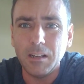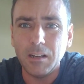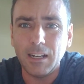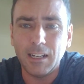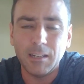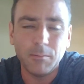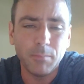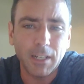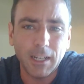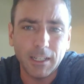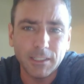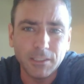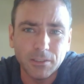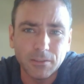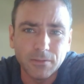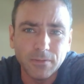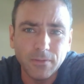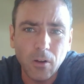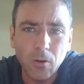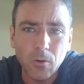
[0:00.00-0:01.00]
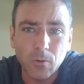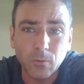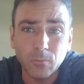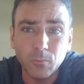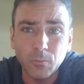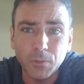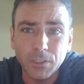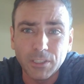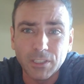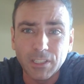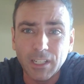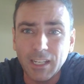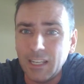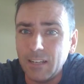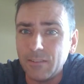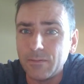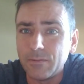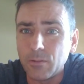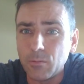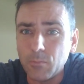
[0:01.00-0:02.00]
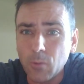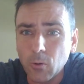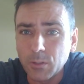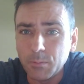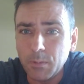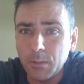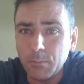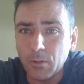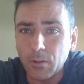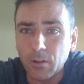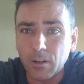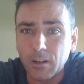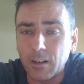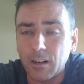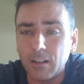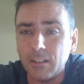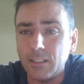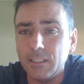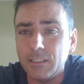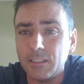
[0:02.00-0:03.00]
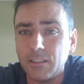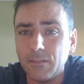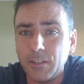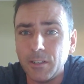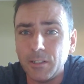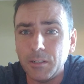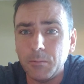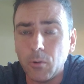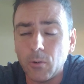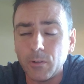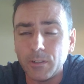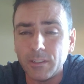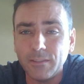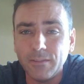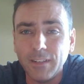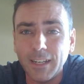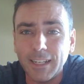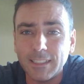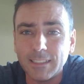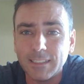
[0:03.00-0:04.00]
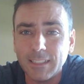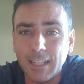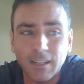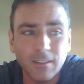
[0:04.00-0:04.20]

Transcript: Uh, but on your phone, which for most people are, are is a very important device.